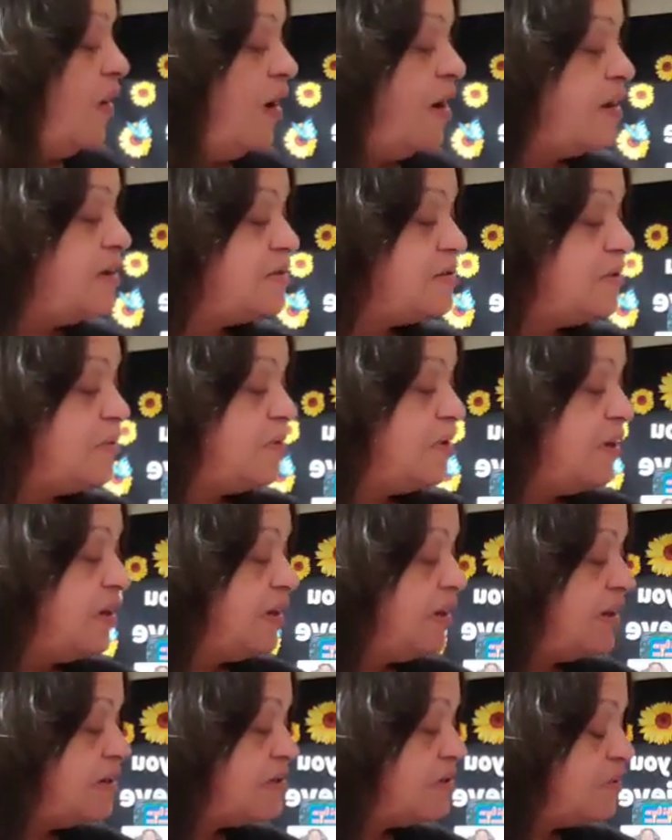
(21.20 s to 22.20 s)
Alright, so we're
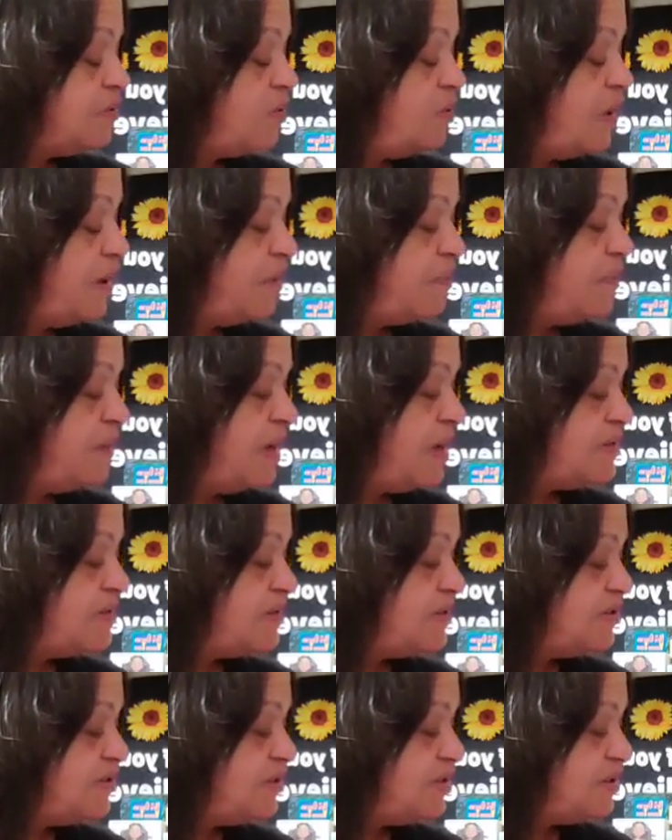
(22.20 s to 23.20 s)
going to get some quick
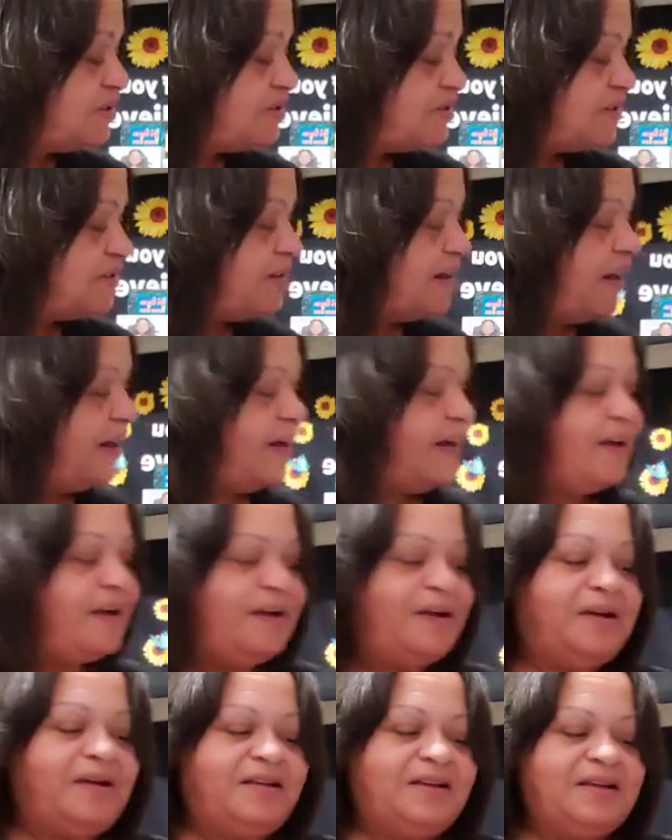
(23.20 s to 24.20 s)
messages today.
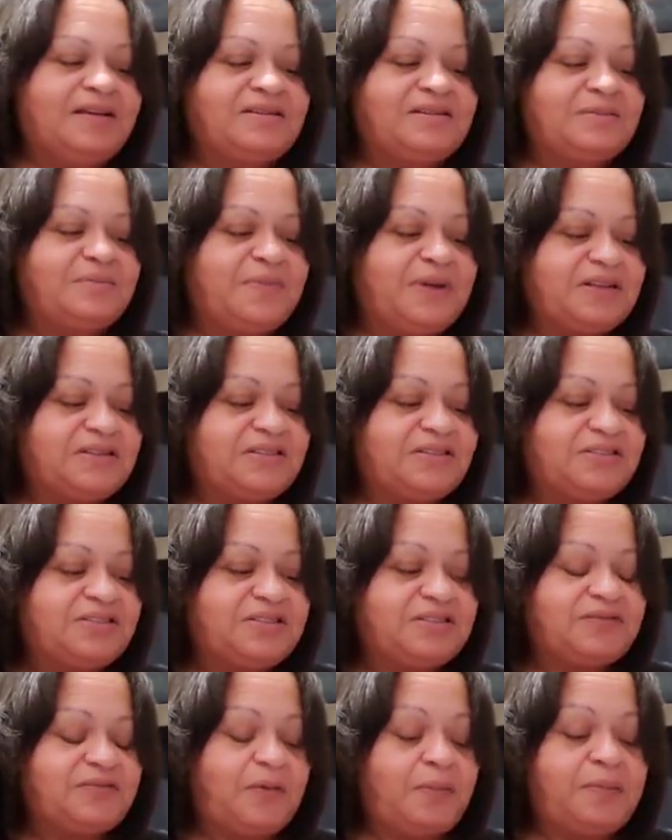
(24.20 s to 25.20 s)
Get some
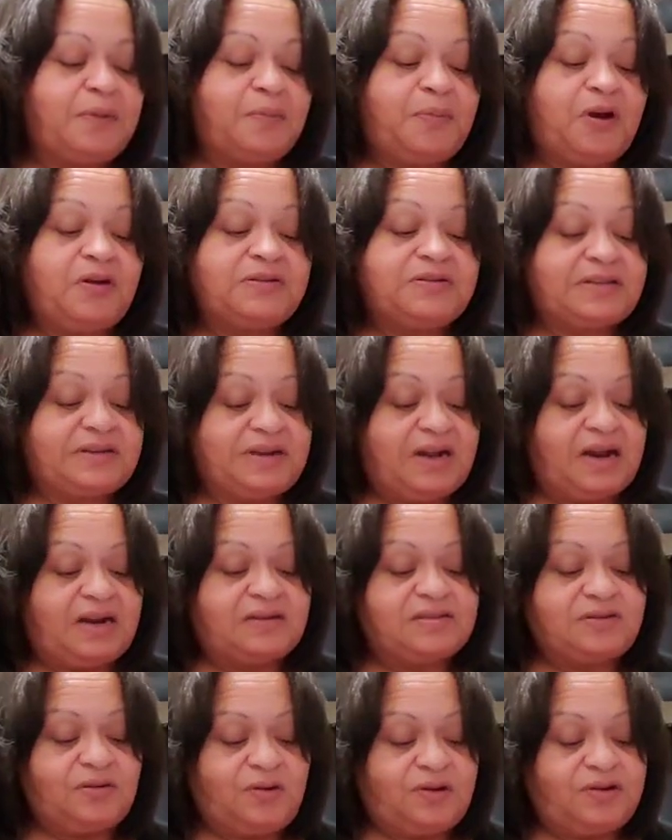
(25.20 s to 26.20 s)
messages from the person
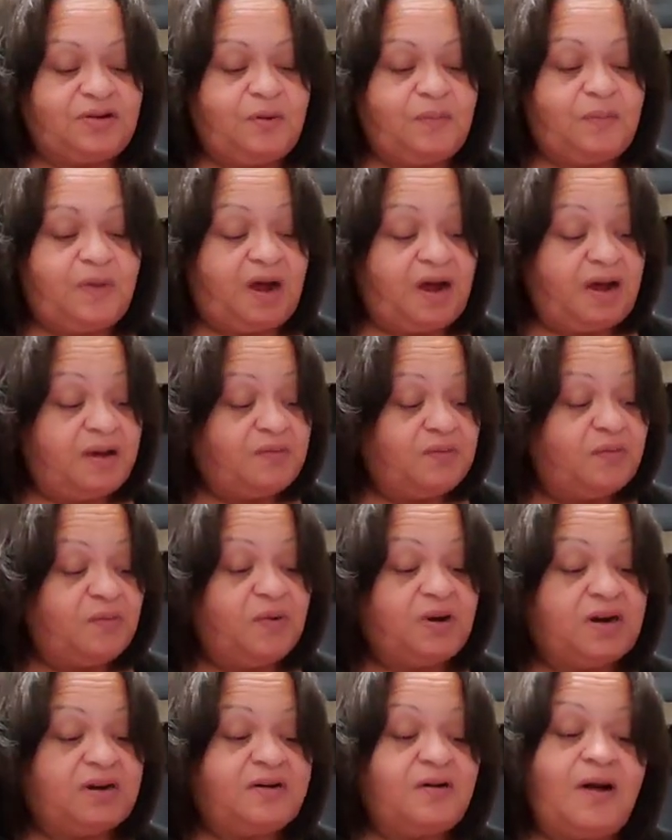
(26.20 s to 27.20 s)
that is on your mind. We
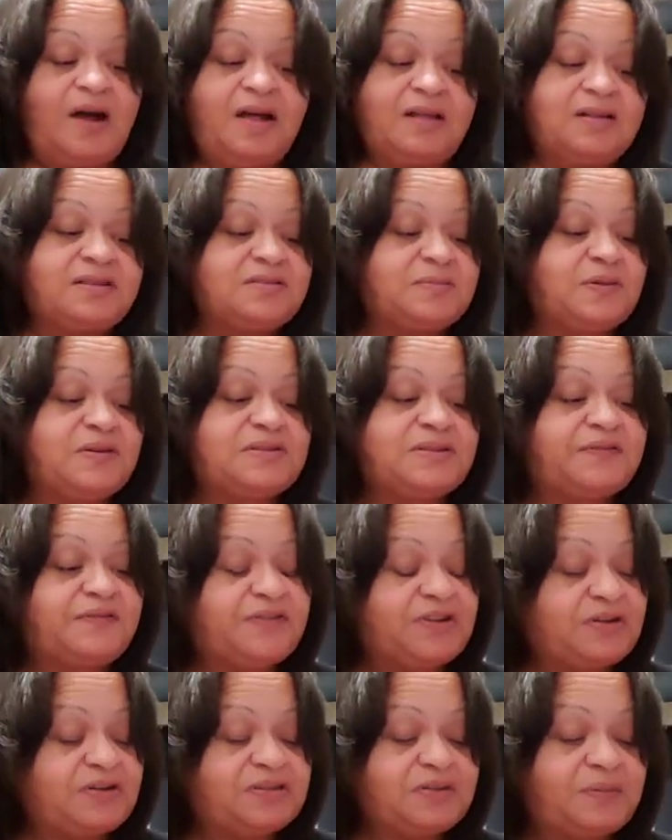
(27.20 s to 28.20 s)
want to know how this person
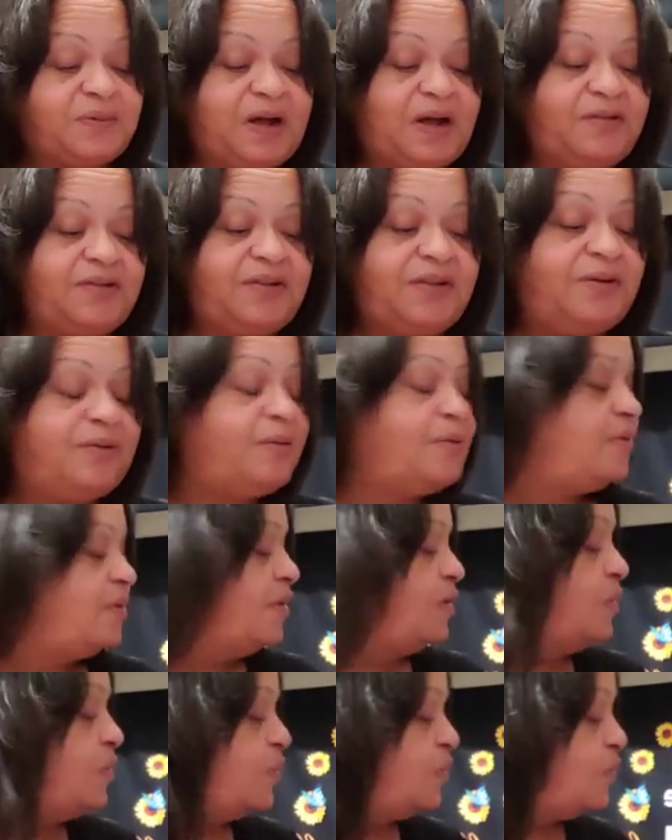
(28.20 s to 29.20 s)
feels about you.
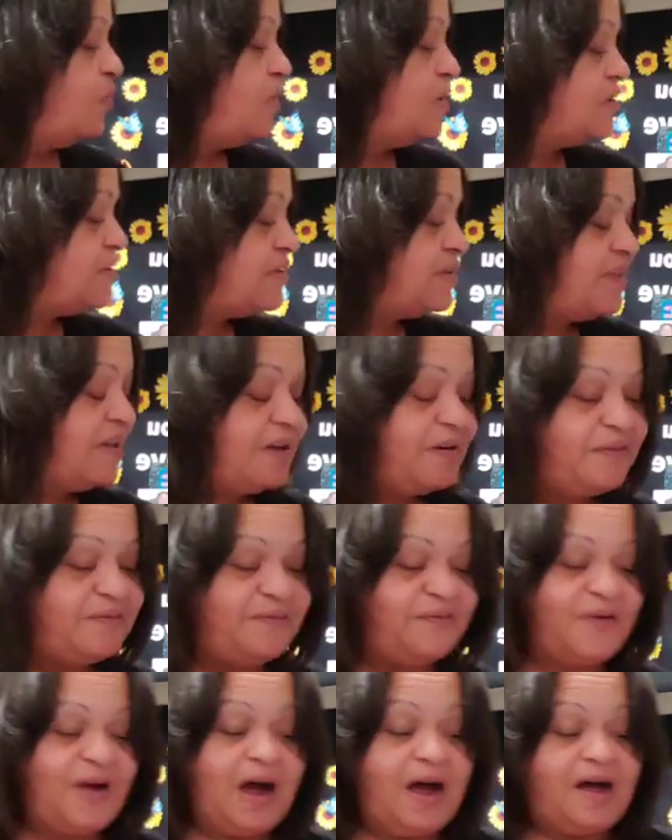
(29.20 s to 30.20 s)
What's their
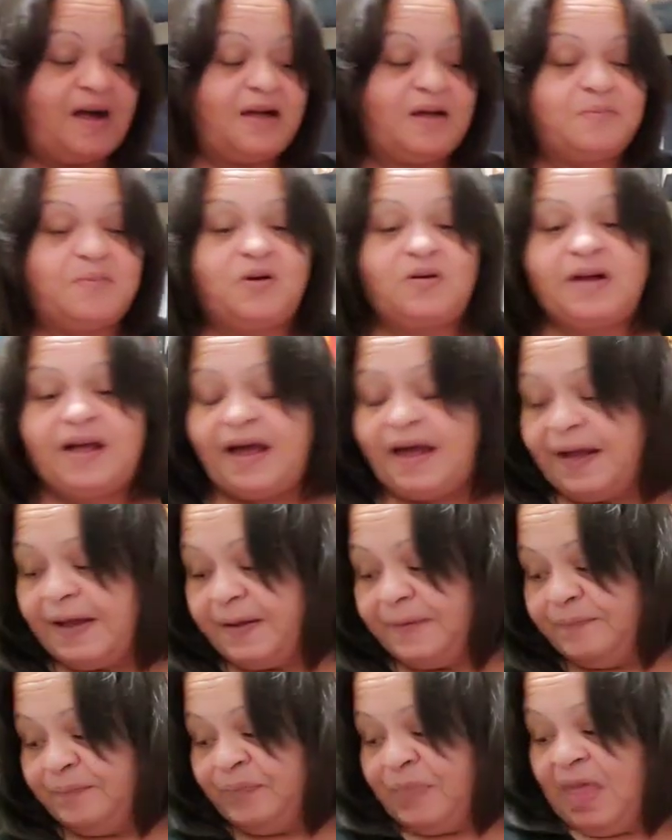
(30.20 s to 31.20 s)
vibe,
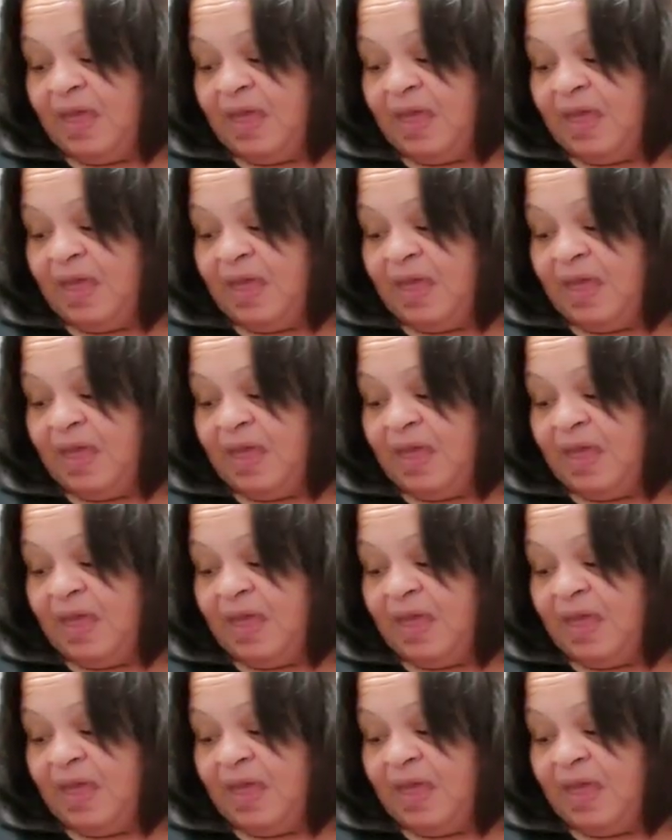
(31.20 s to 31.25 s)
okay?